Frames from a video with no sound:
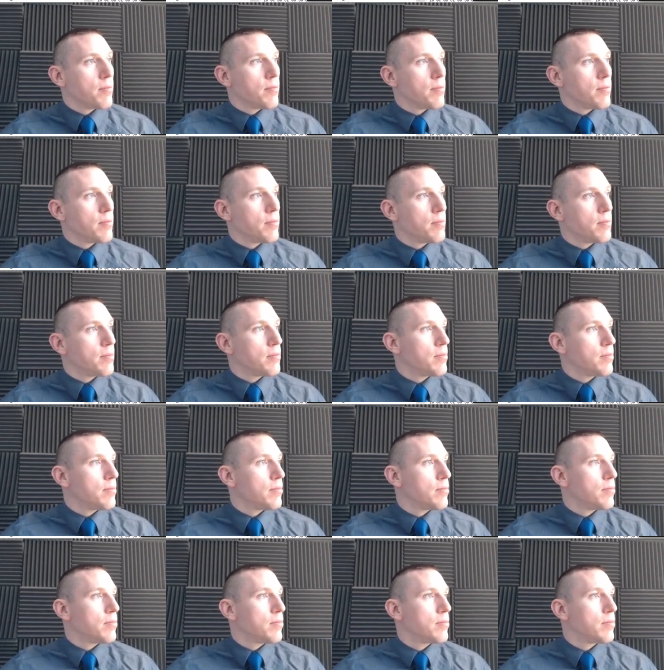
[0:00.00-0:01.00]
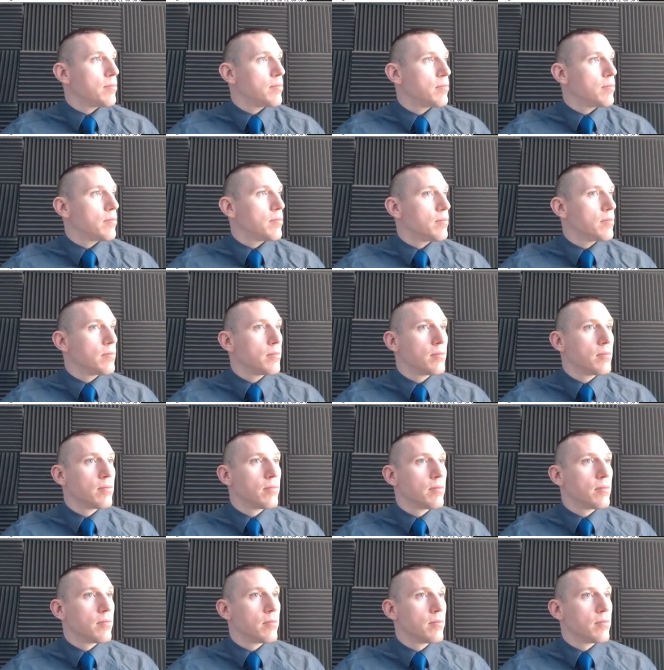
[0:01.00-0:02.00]

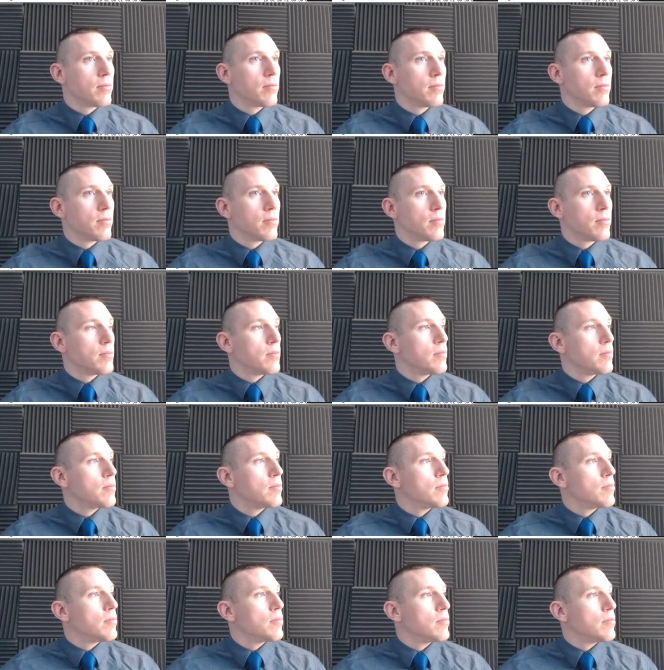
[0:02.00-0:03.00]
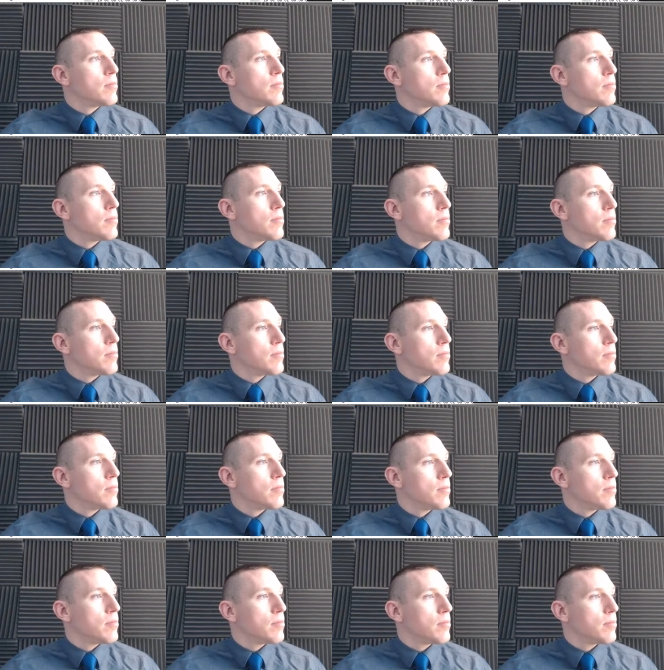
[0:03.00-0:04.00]

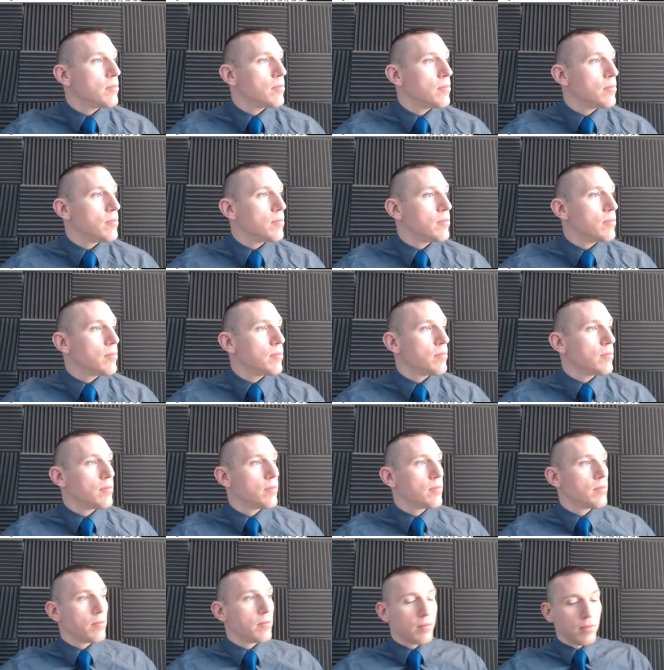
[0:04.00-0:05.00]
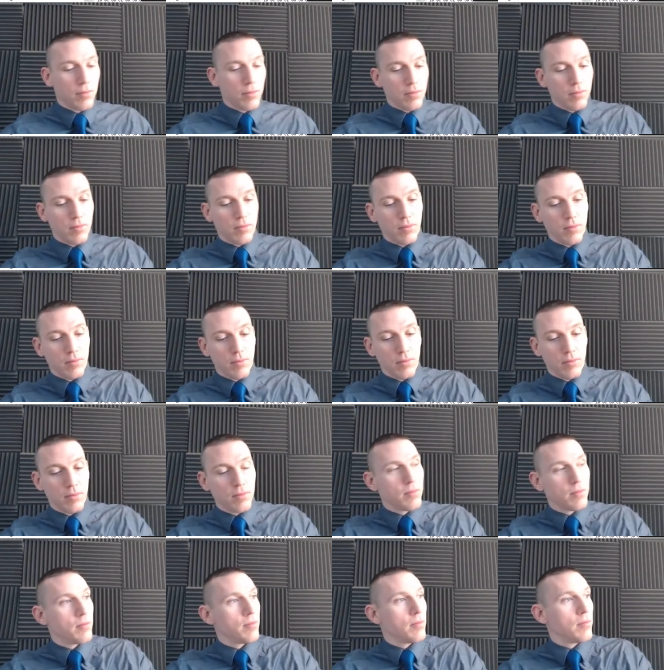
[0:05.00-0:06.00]

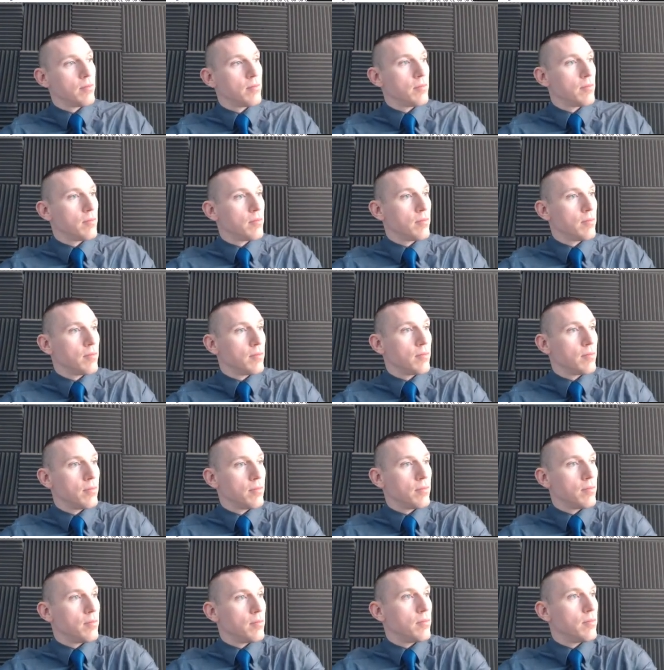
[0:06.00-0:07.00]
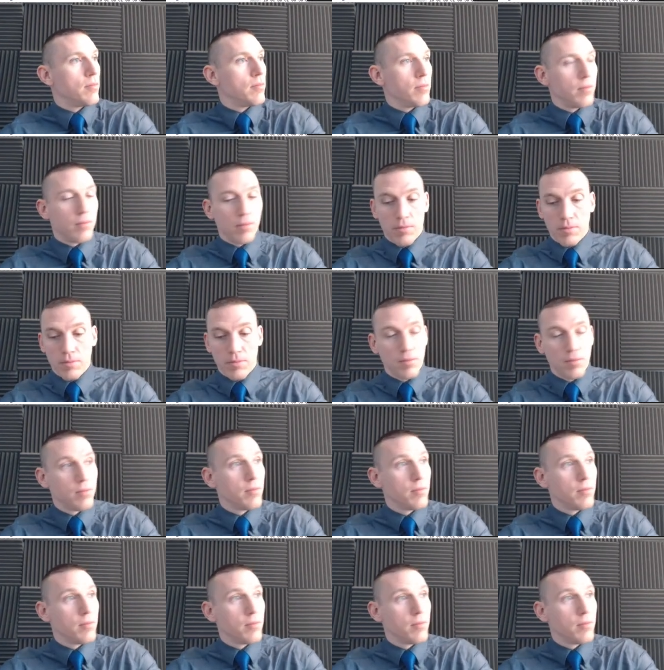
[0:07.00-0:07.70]
[no speech]